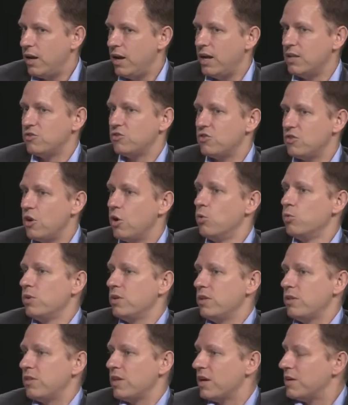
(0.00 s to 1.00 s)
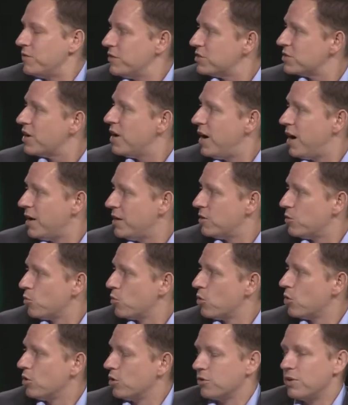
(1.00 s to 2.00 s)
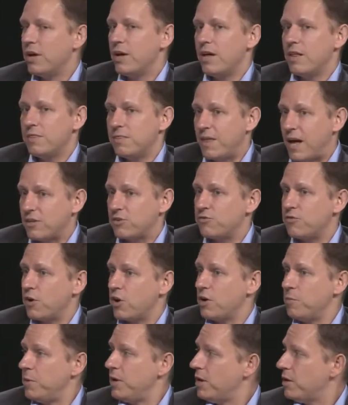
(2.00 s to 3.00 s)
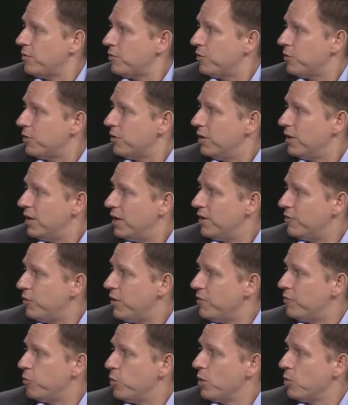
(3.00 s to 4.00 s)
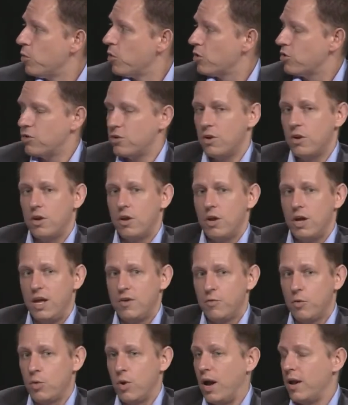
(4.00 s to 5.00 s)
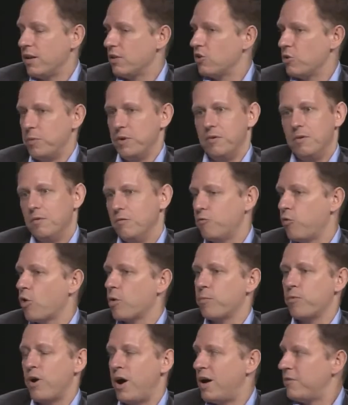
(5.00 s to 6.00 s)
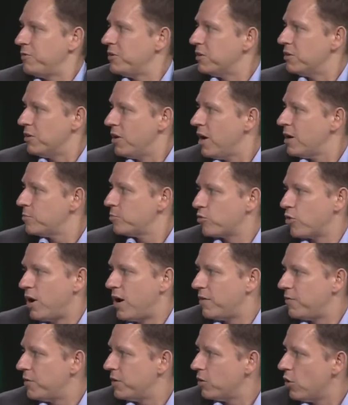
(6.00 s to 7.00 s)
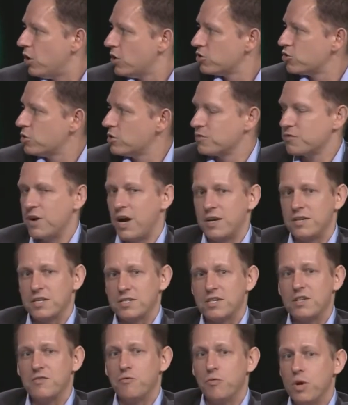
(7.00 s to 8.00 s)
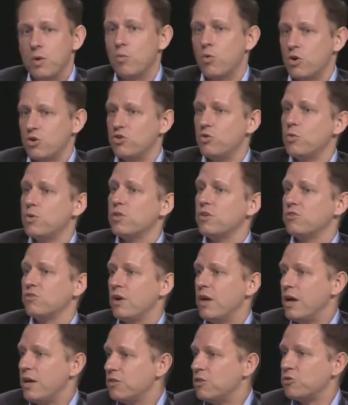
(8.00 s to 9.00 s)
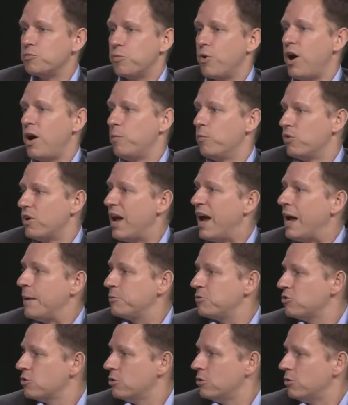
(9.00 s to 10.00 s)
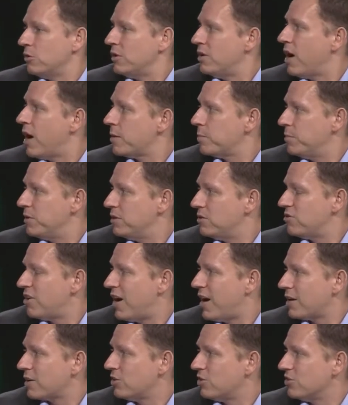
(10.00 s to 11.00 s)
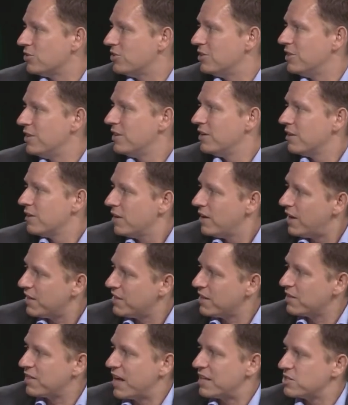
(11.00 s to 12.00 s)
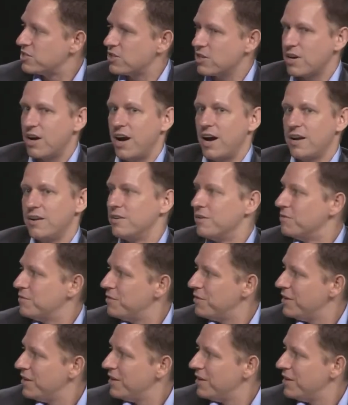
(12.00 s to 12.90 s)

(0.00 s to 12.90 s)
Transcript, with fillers: it's the only thing of its kind in the world, that's very meaningful. If, if we weren't, if we, and it could be for profit, nonprofit, yeah. all sorts of contexts. If we weren't doing this, this problem would absolutely not be tackled. I think that's the kind of